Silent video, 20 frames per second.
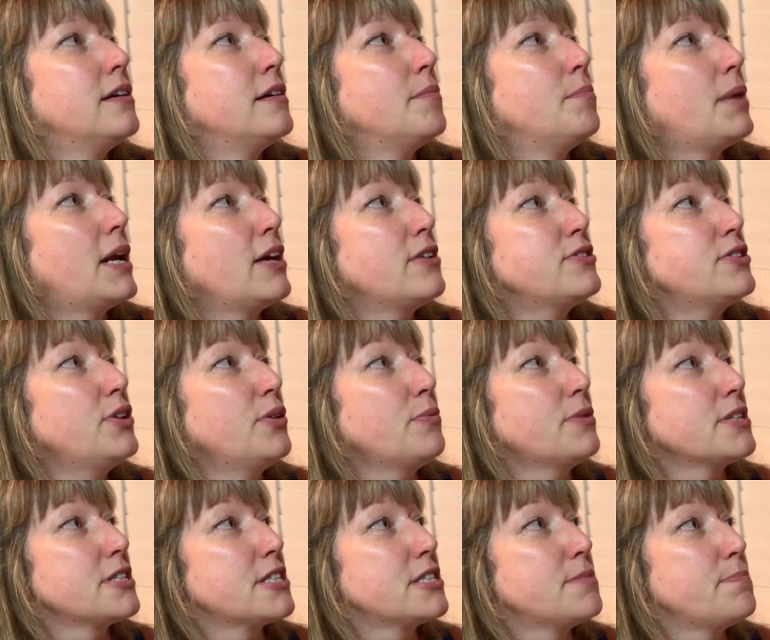but I also don't
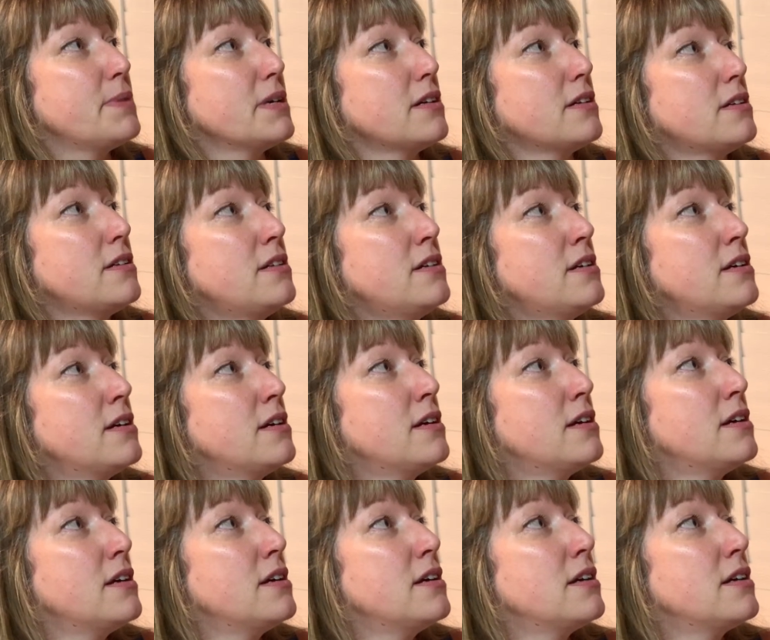want to spill
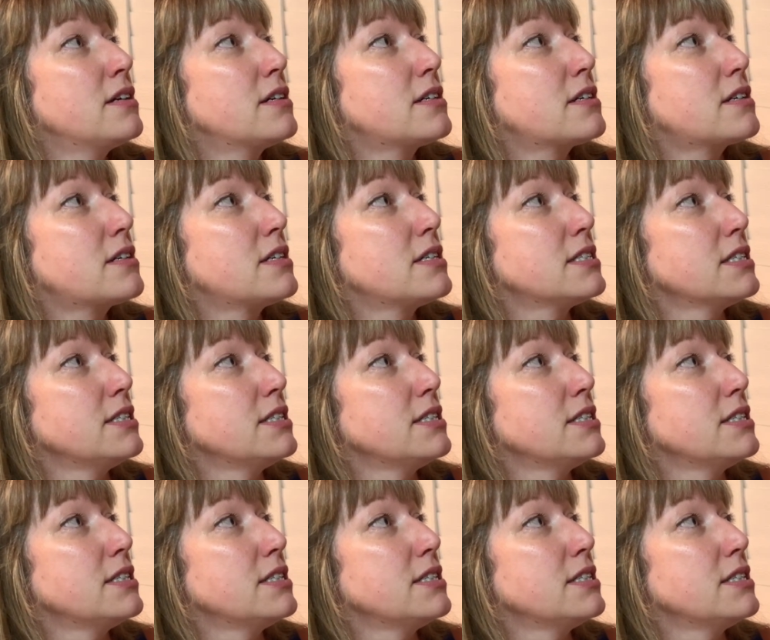because